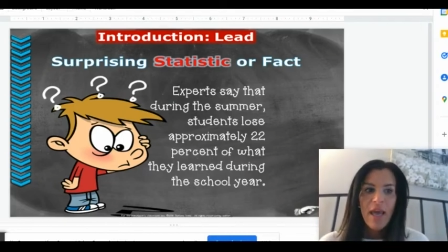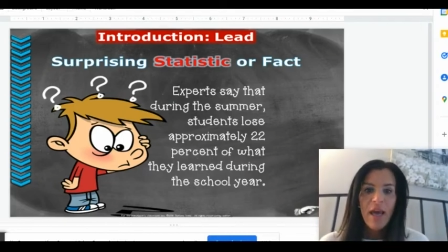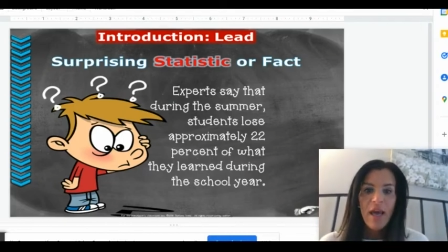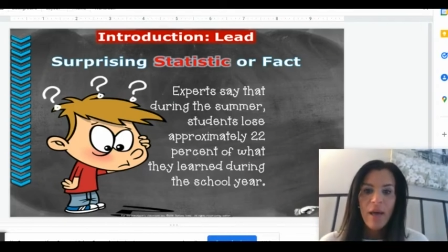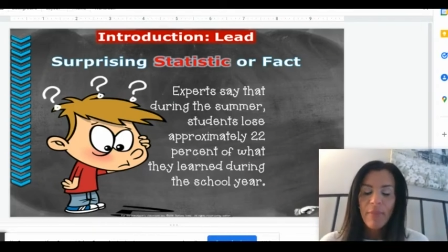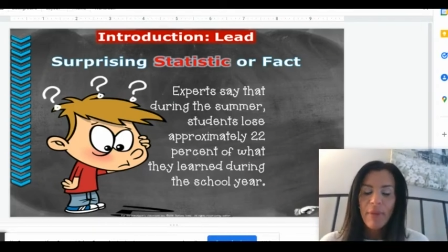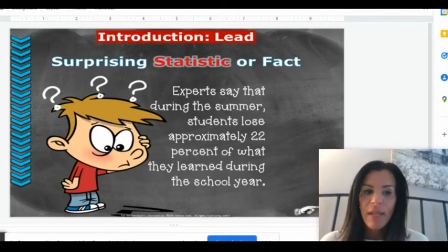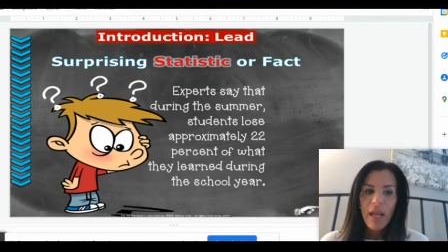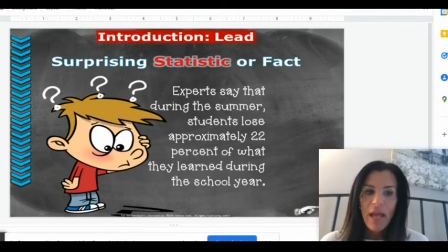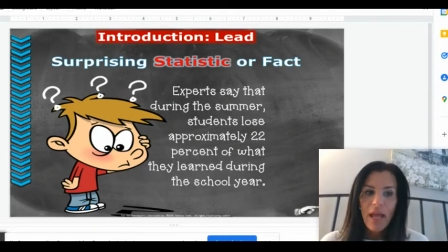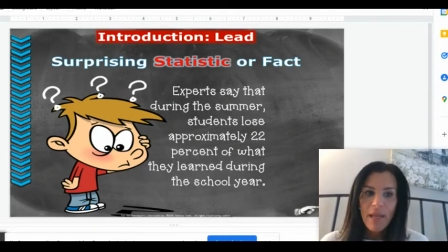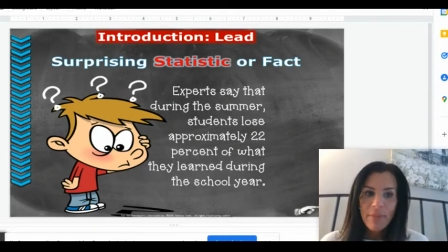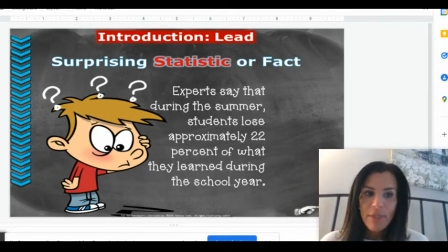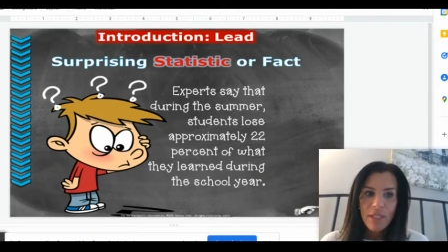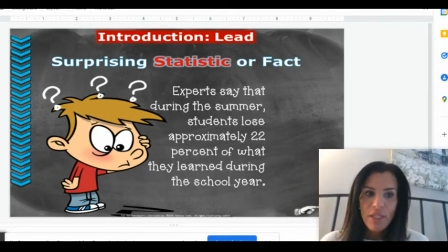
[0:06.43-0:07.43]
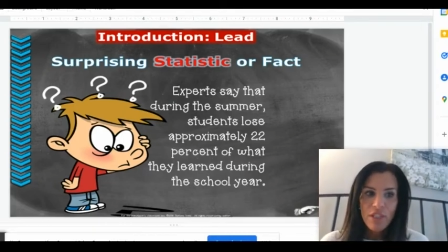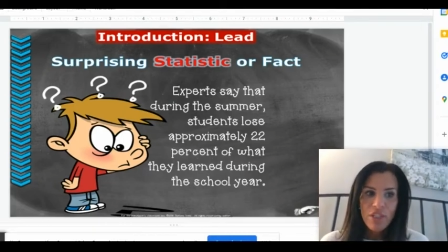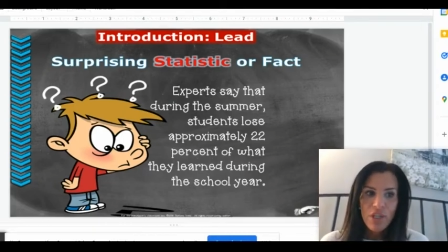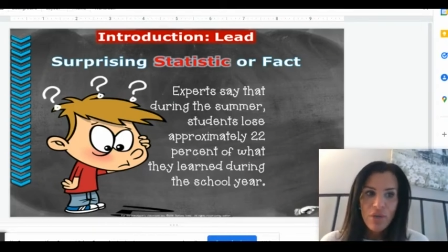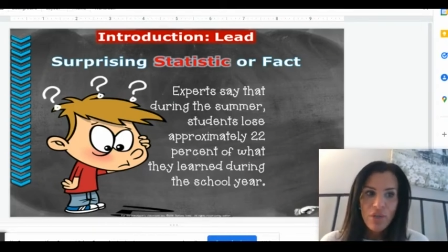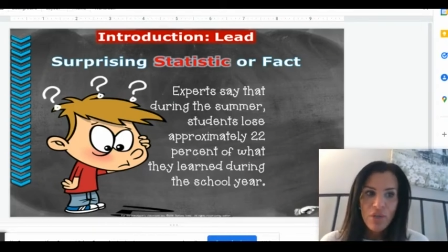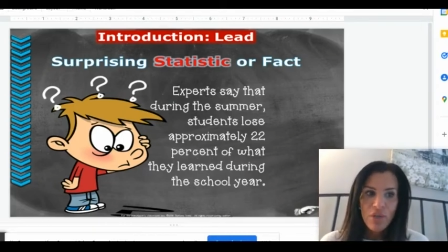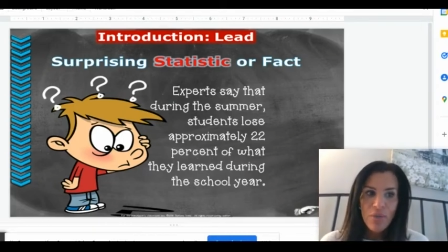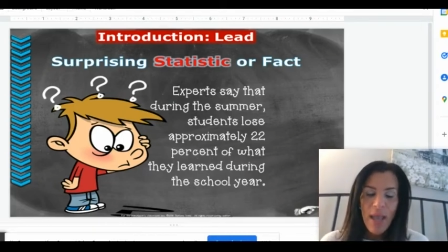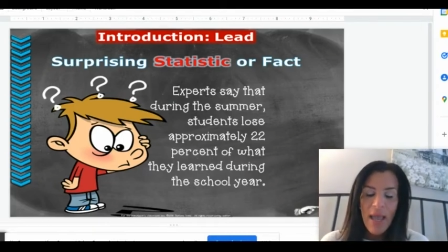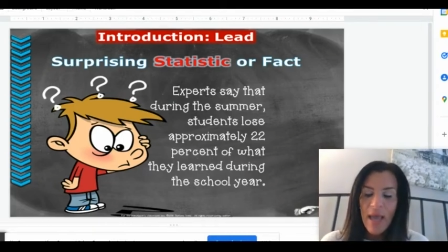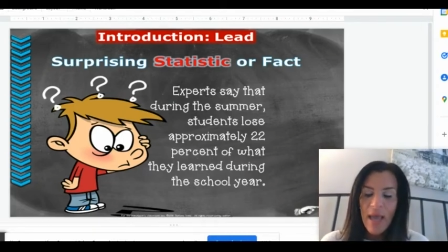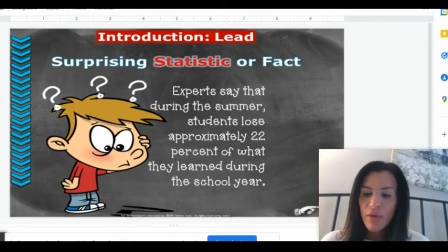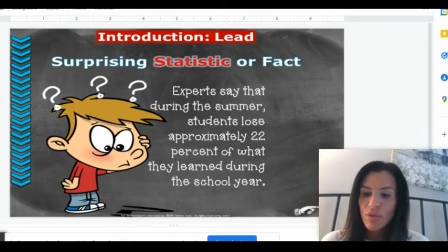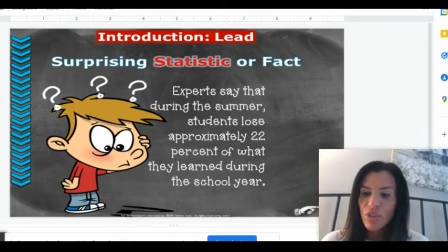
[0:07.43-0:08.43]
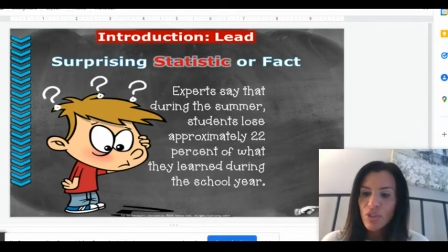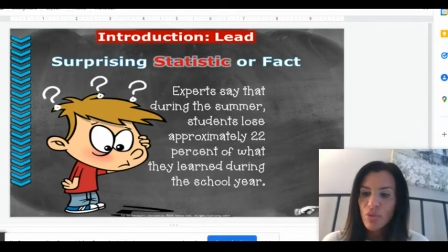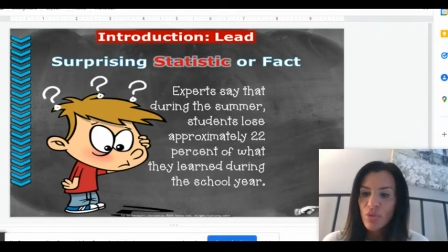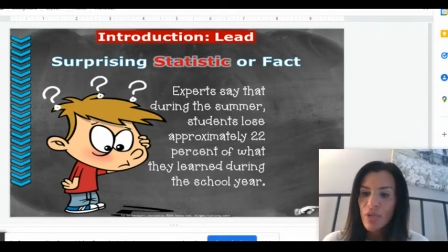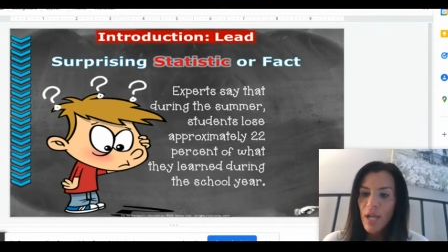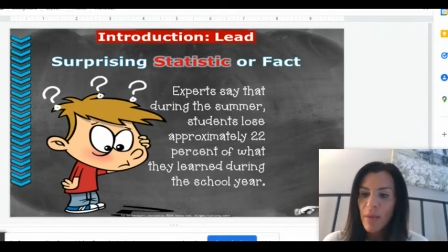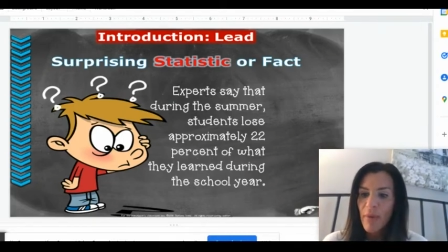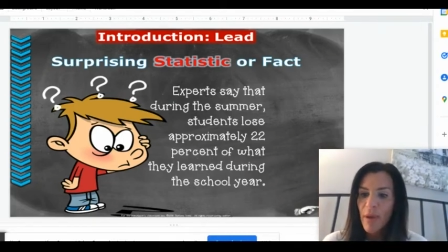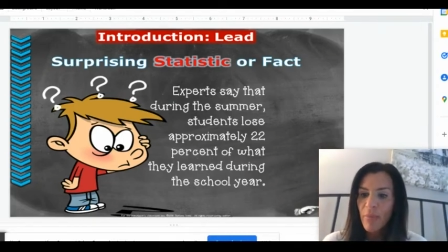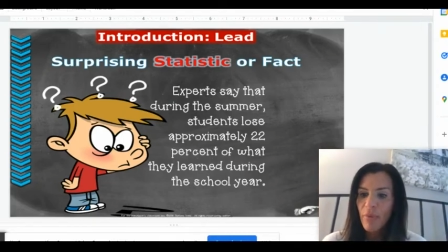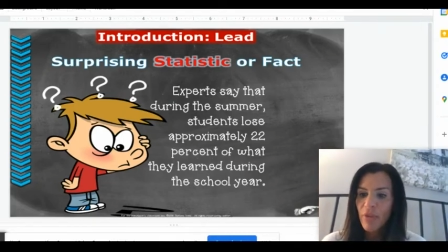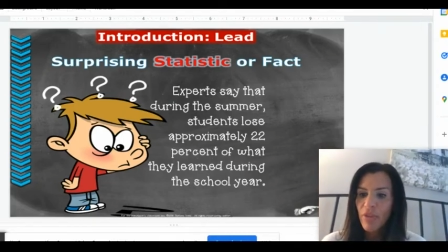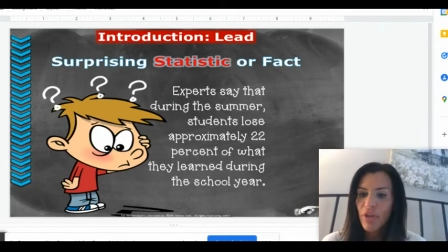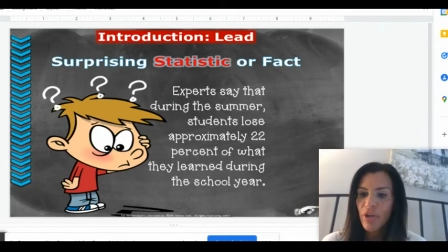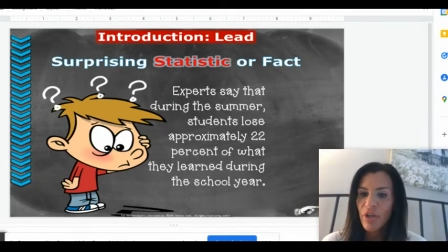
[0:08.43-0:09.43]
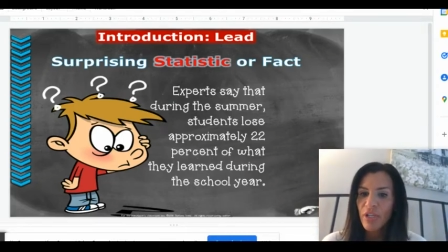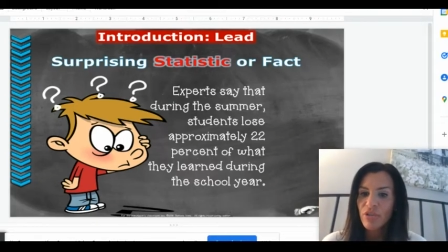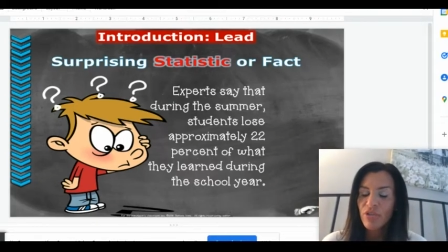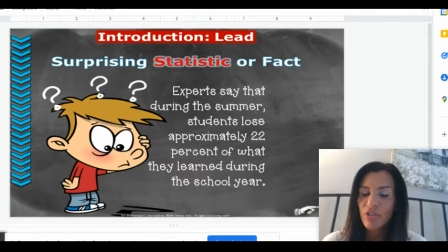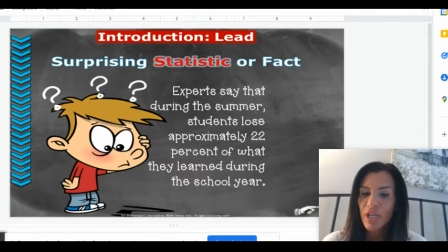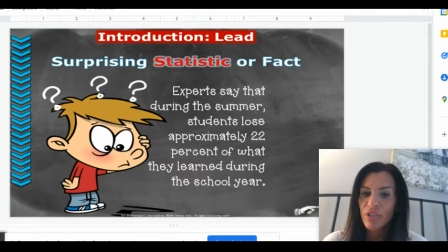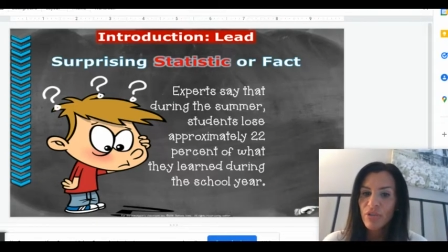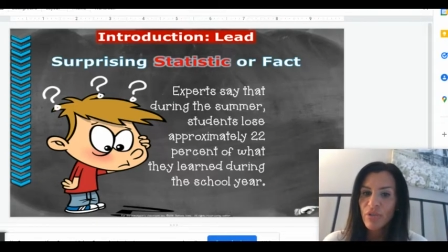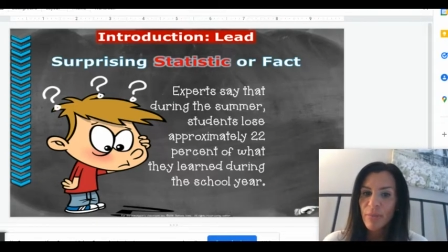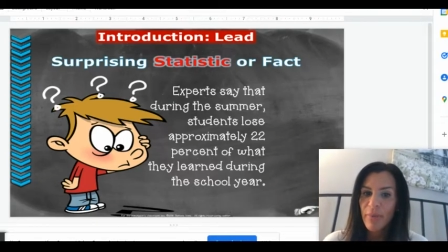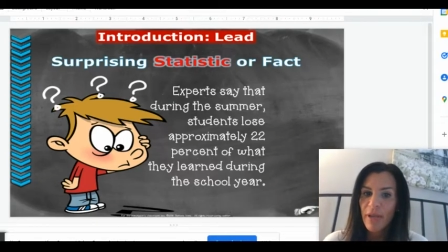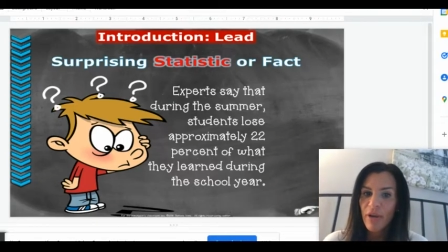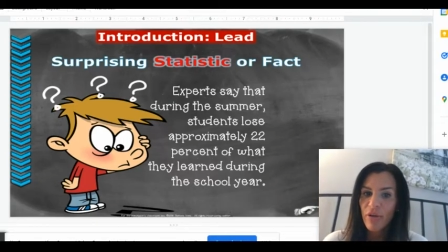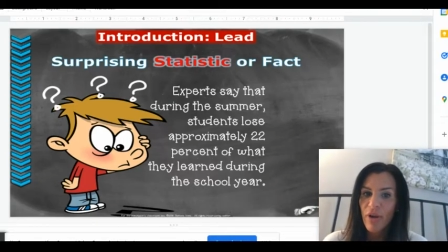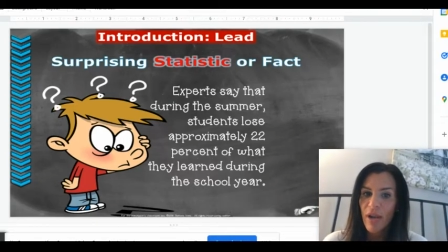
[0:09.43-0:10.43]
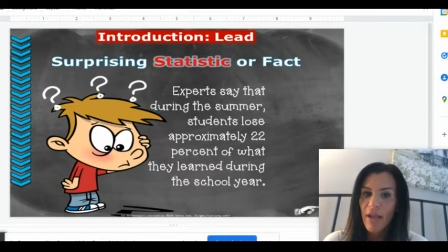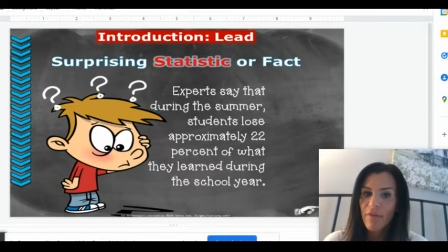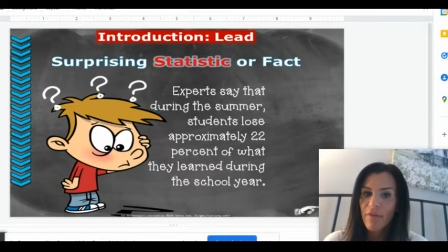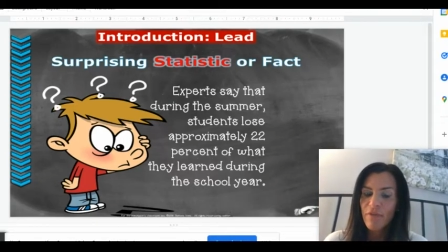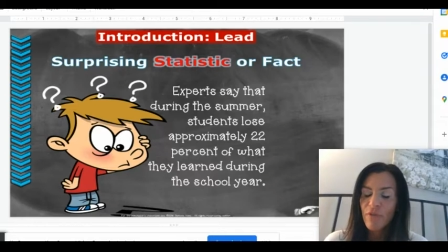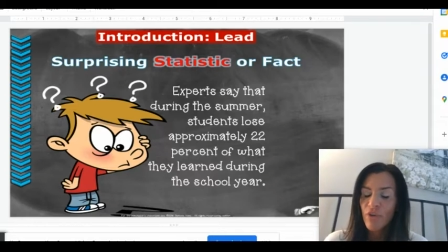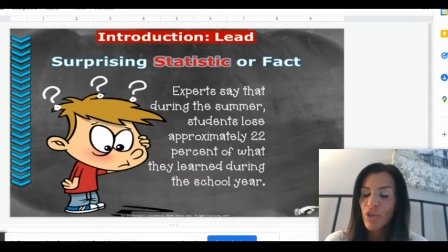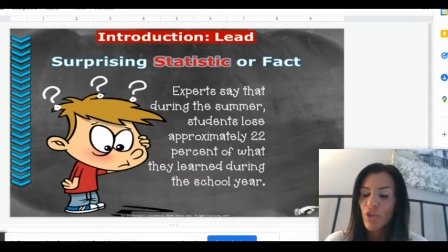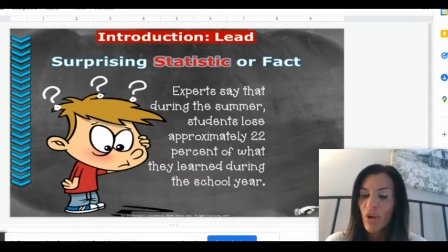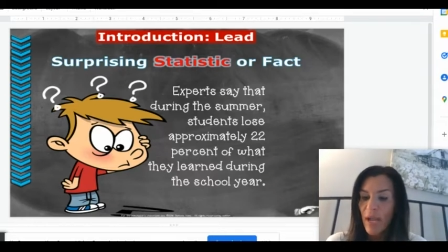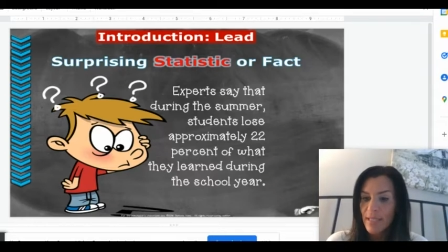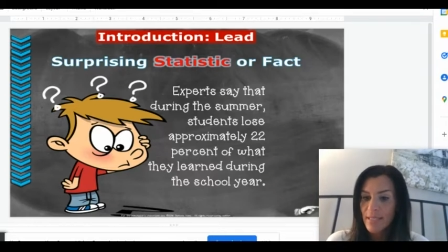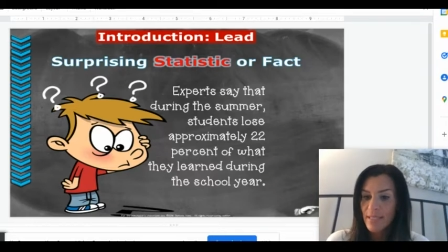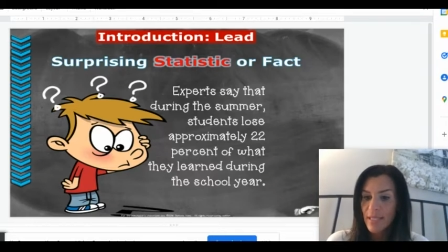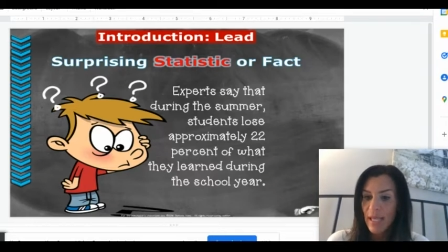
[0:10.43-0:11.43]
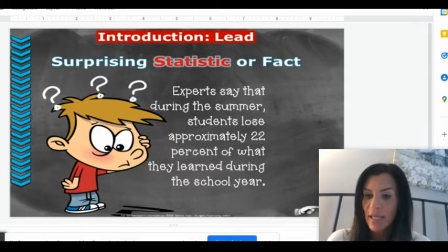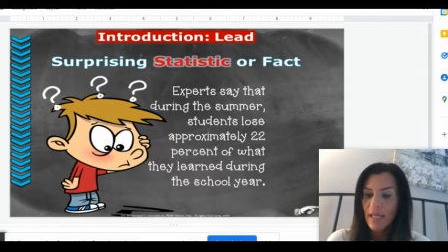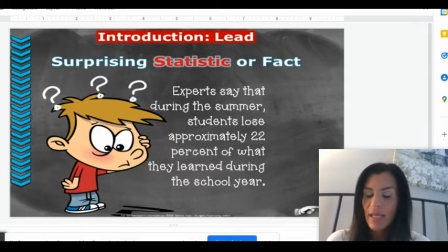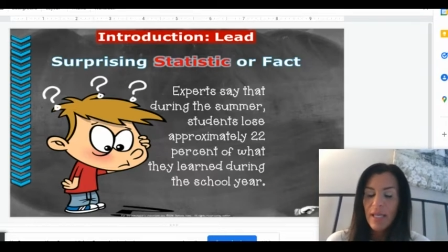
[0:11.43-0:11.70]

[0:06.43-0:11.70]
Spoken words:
and I am going to show you how to come up with your introductory paragraph for your essay,